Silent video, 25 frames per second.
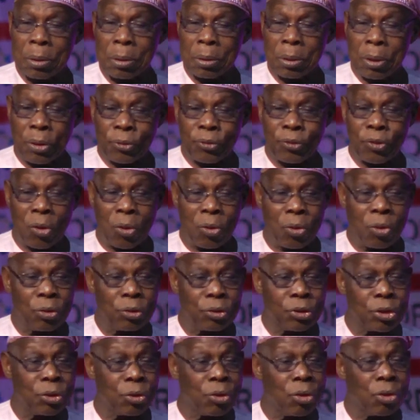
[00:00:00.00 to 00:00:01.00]
Does your
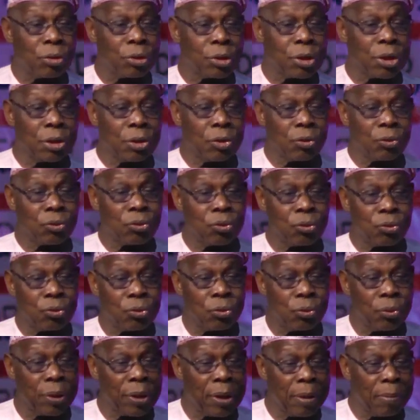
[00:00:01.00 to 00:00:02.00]
country continue to
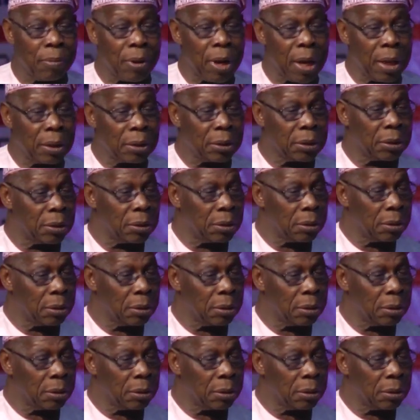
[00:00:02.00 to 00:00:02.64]
do them right?